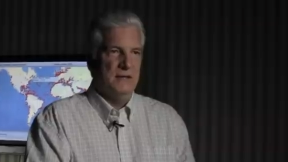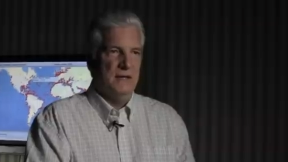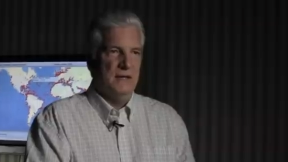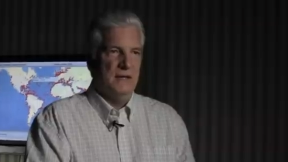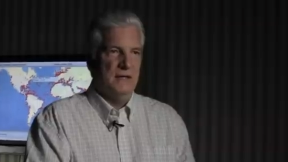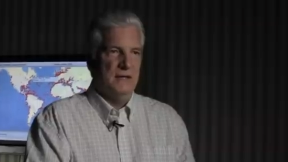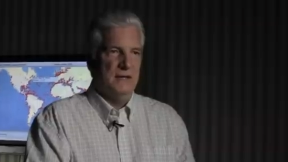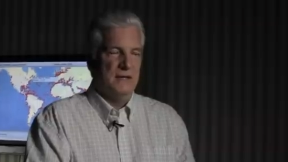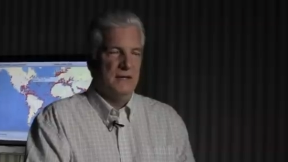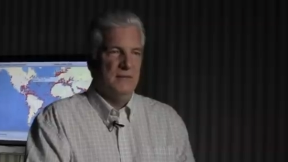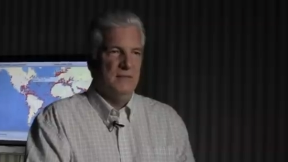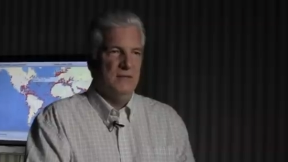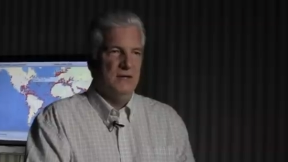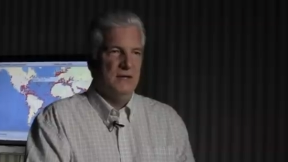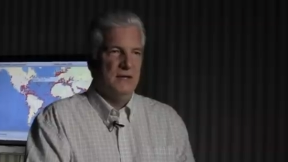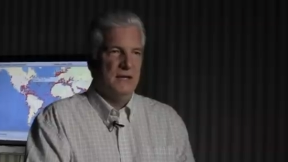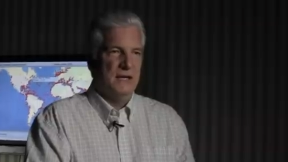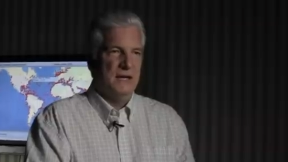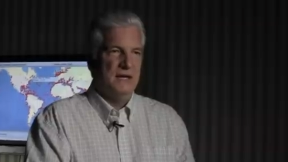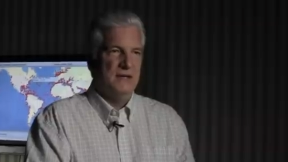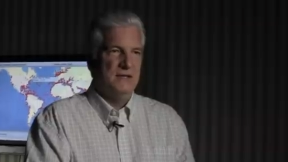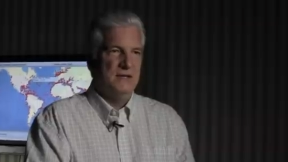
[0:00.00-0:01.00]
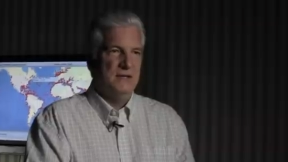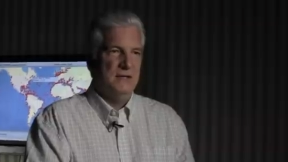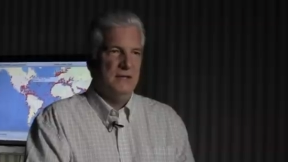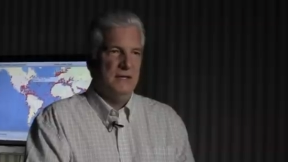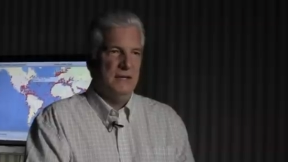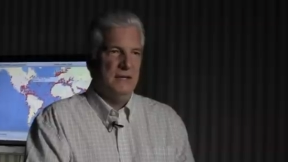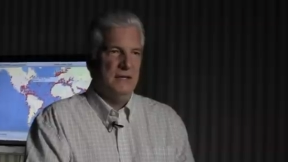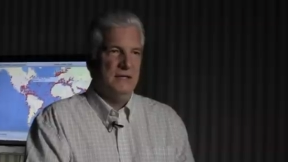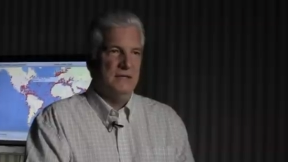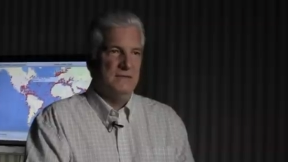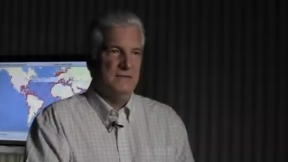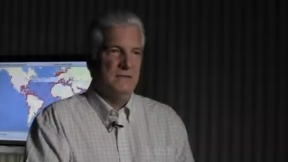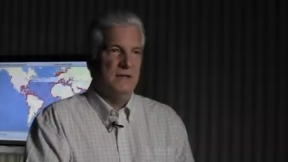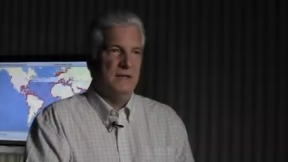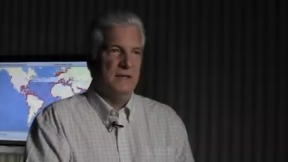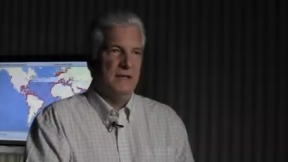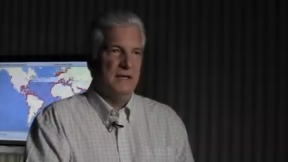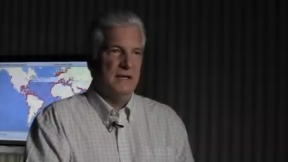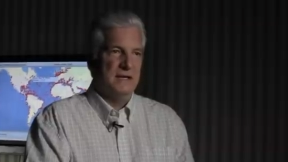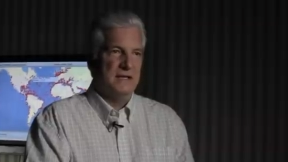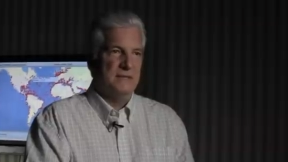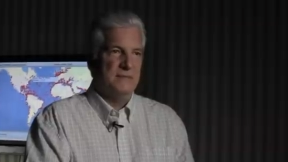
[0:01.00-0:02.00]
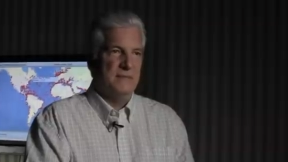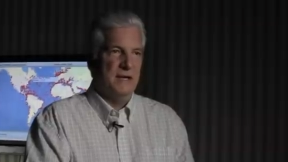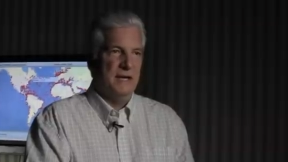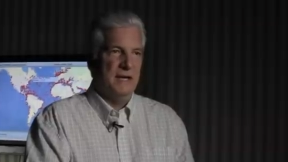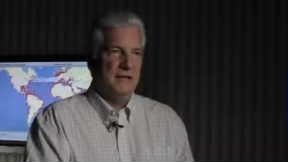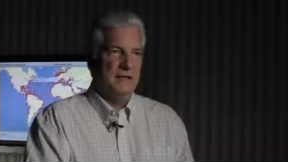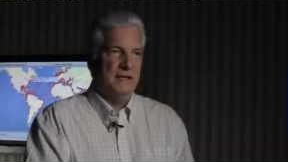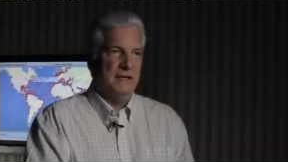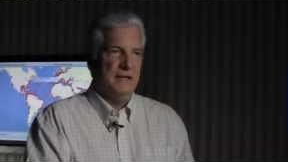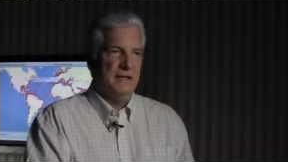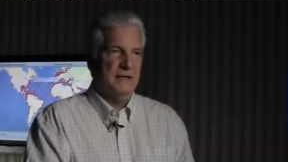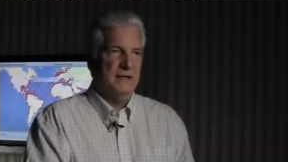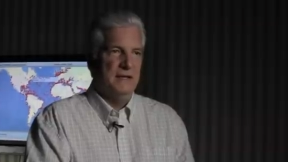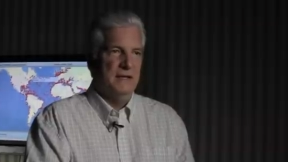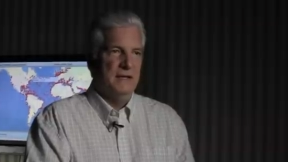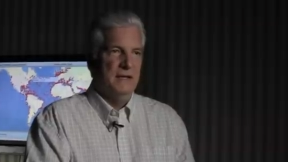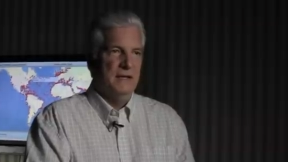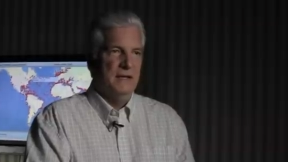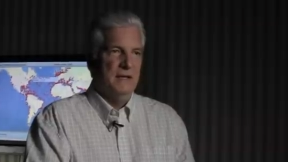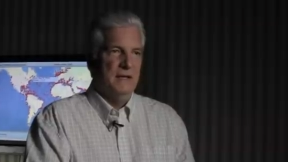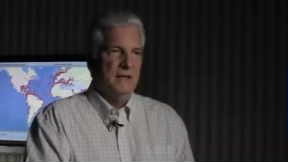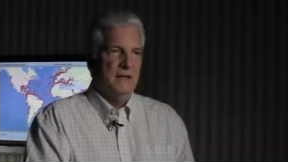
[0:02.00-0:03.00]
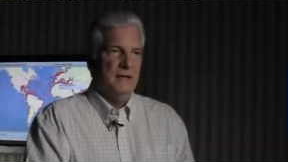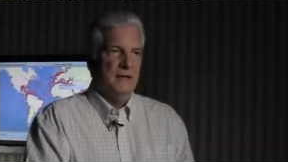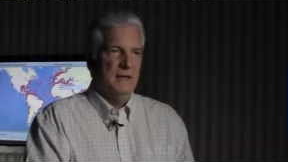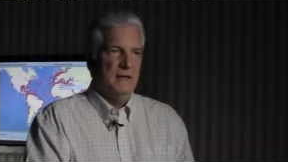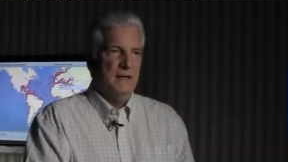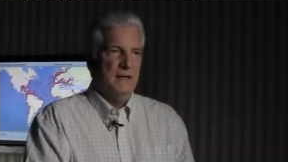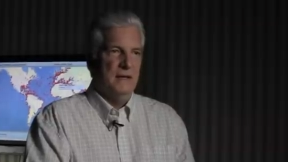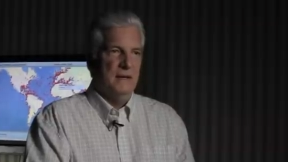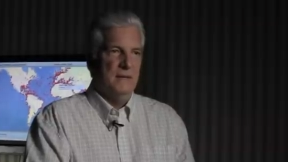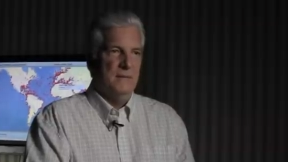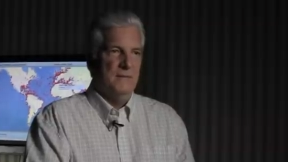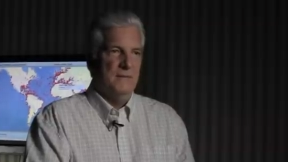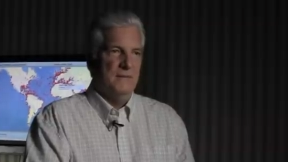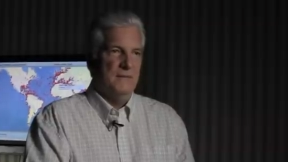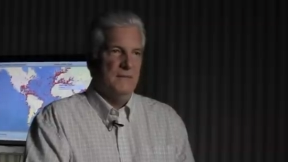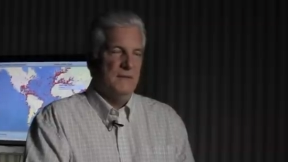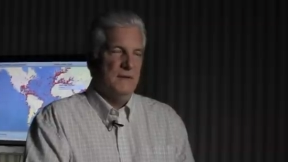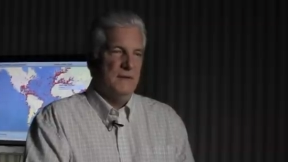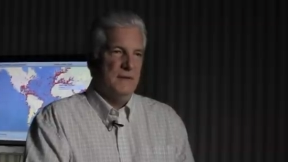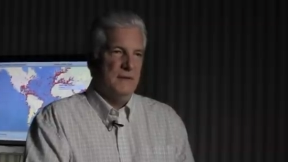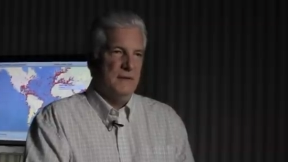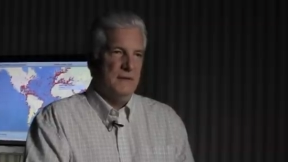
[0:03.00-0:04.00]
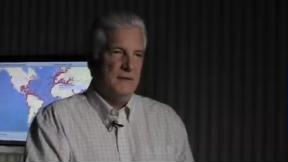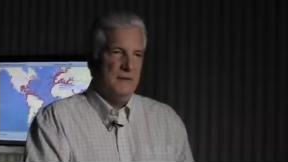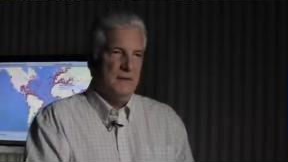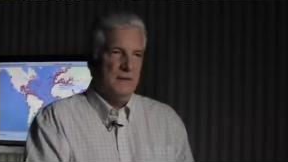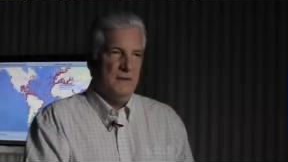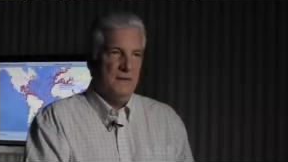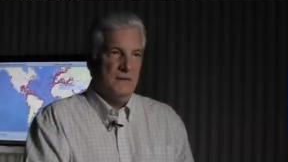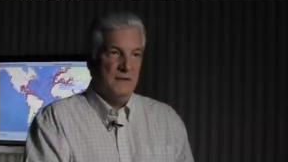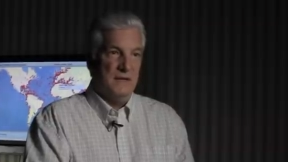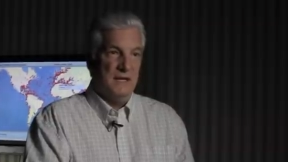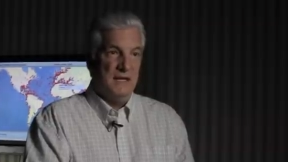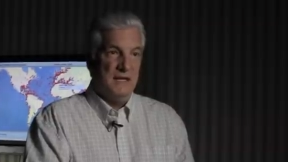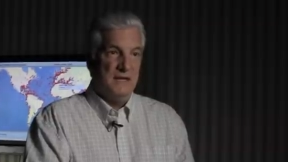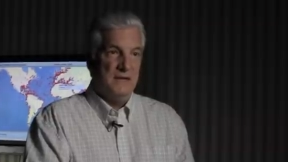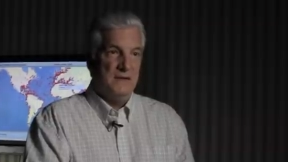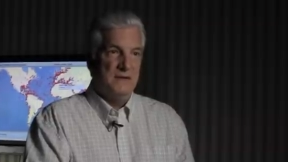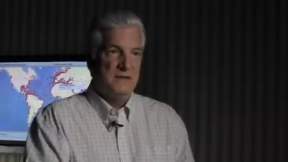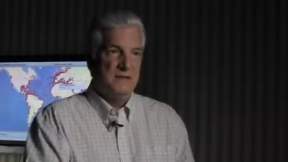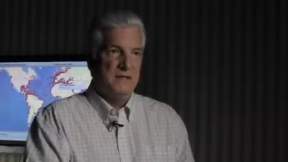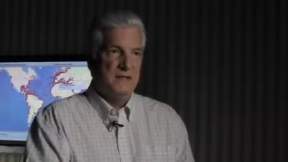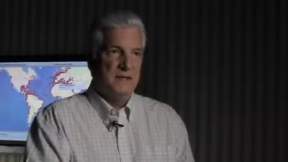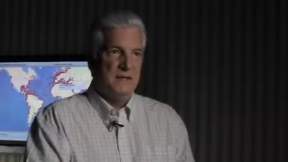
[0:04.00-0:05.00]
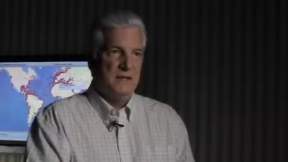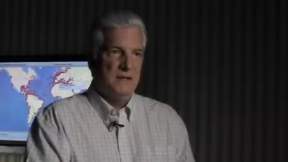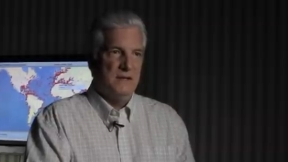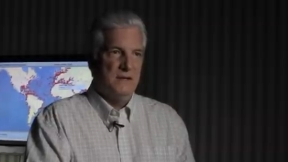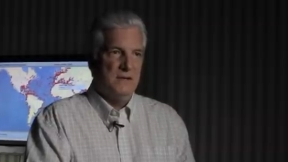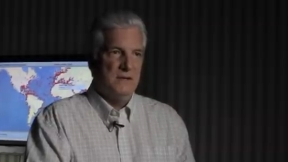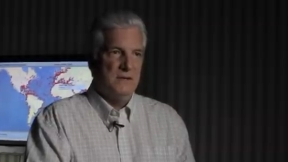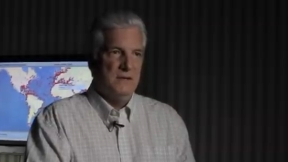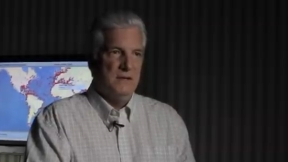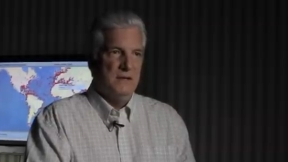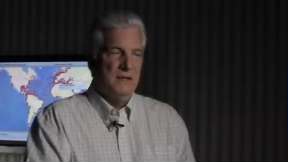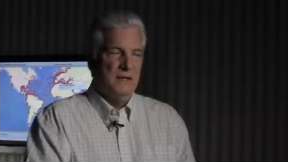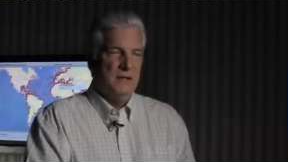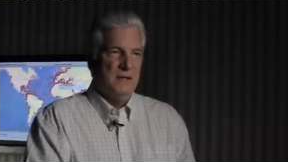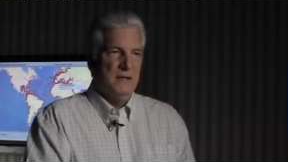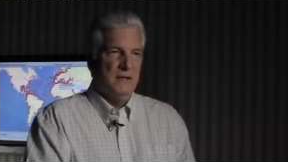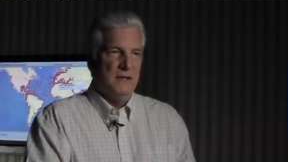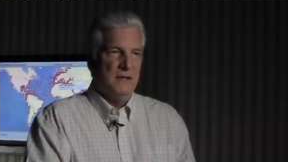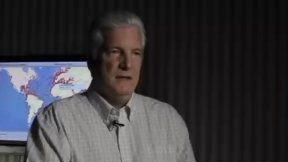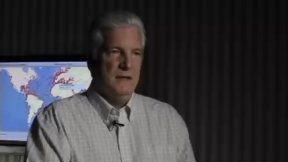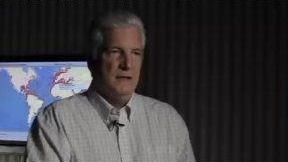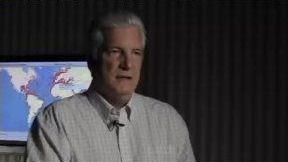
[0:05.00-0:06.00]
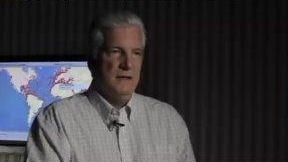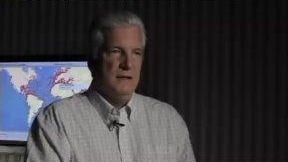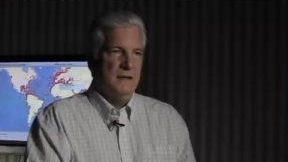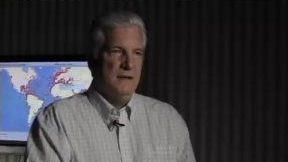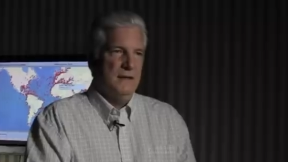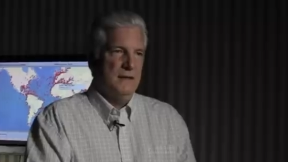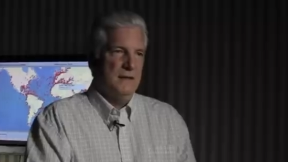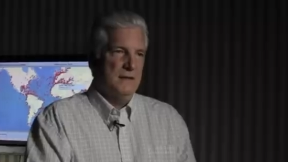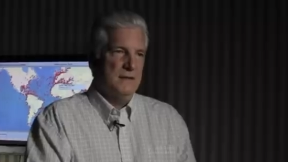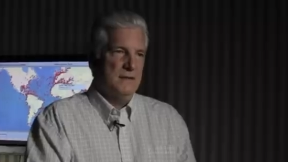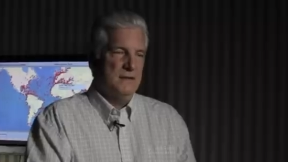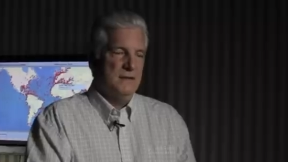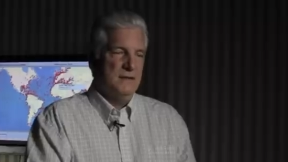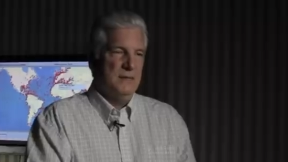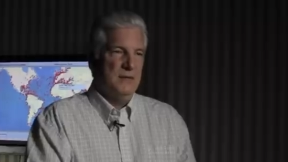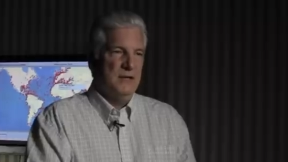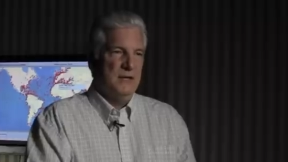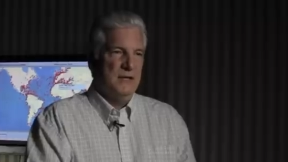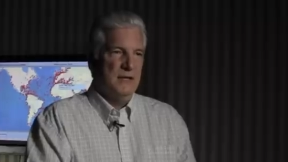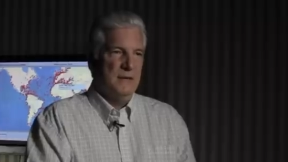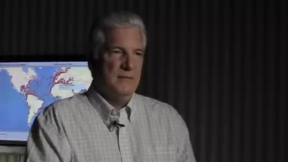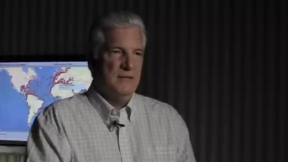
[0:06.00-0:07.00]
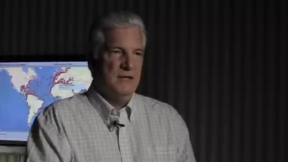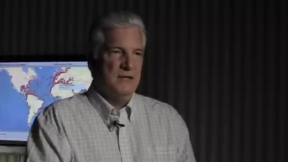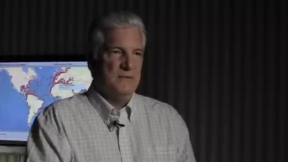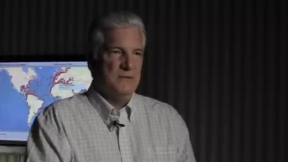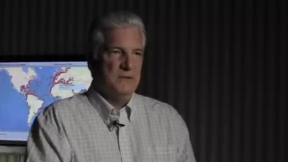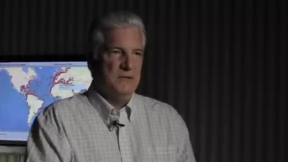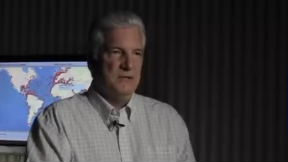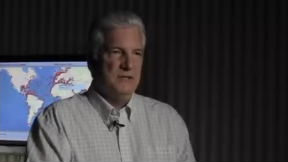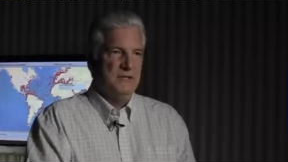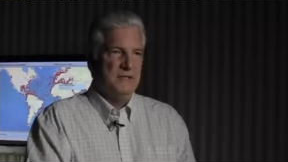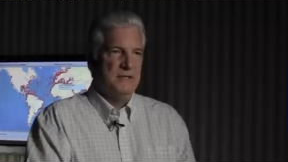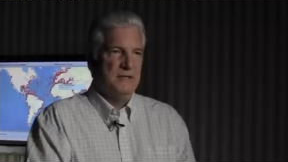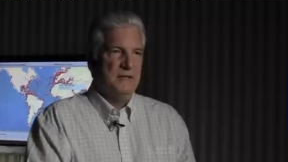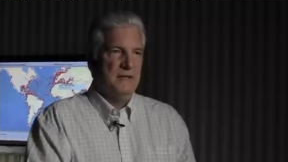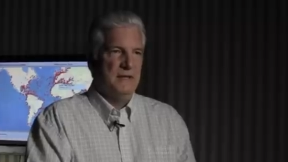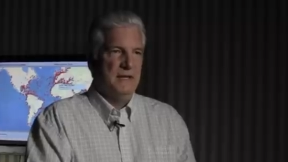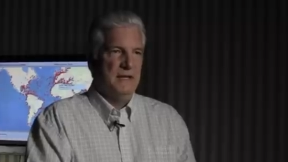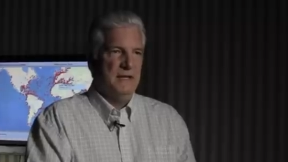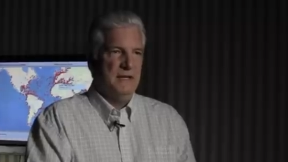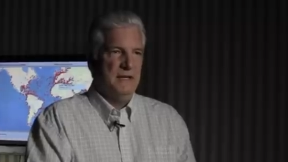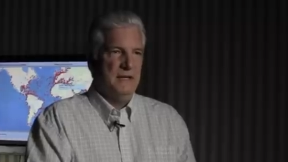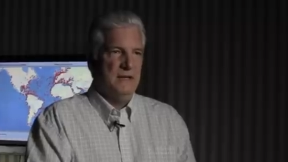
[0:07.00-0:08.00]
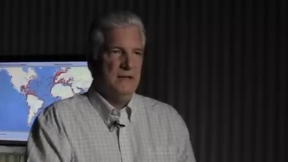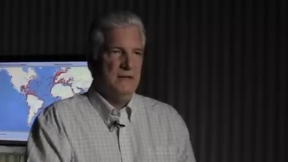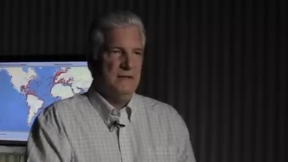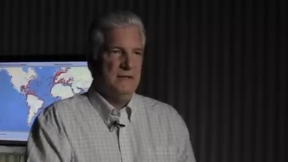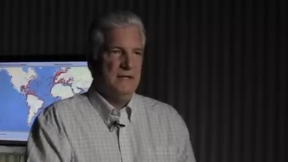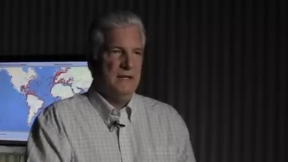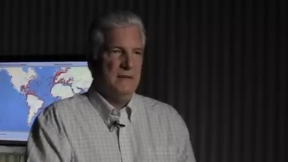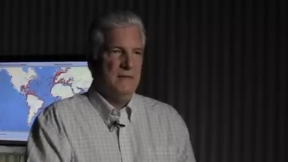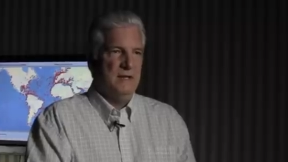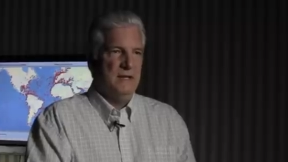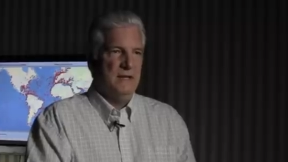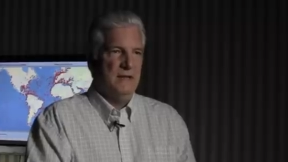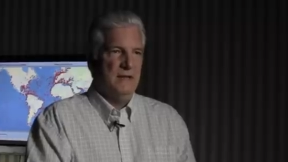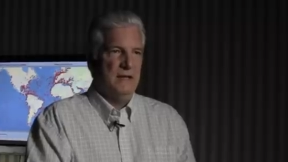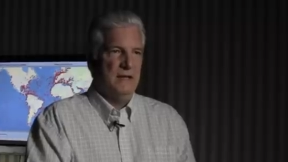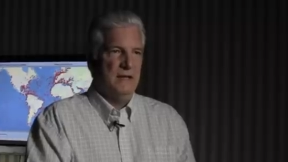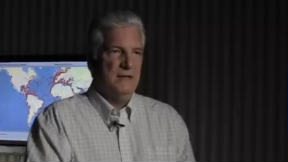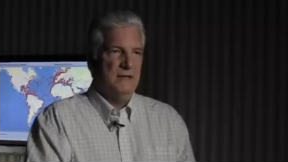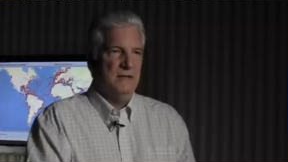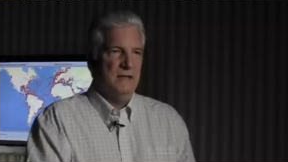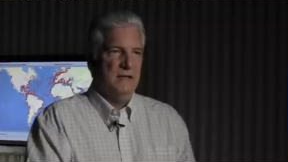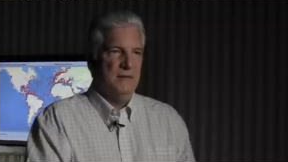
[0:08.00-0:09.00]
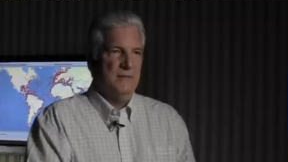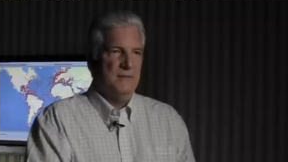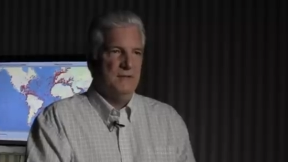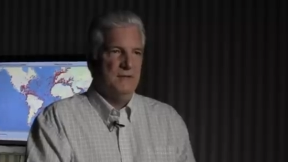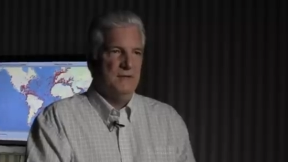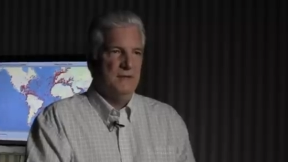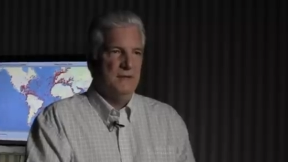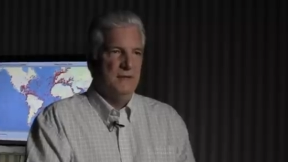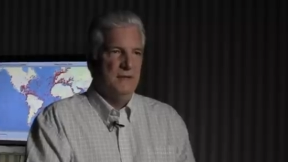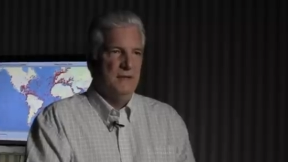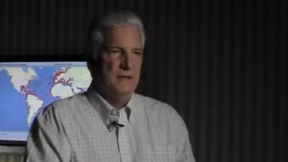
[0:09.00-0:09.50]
And the communication need is really expanding. Um, you know, 10 years ago, uh, shipping companies were just starting to use email on ships.